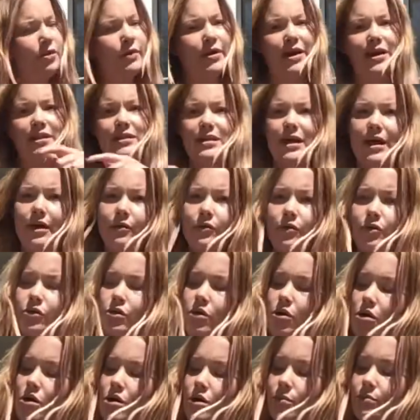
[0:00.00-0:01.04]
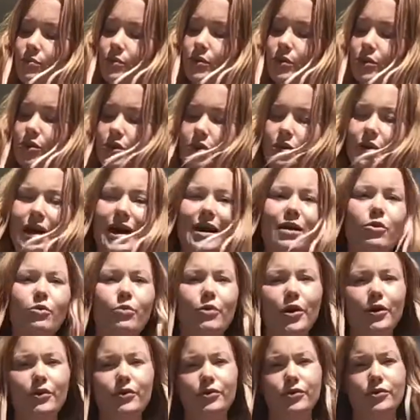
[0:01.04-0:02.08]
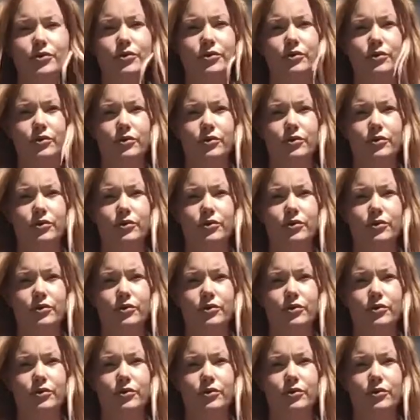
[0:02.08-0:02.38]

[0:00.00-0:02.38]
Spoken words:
way down your arms to your elbows?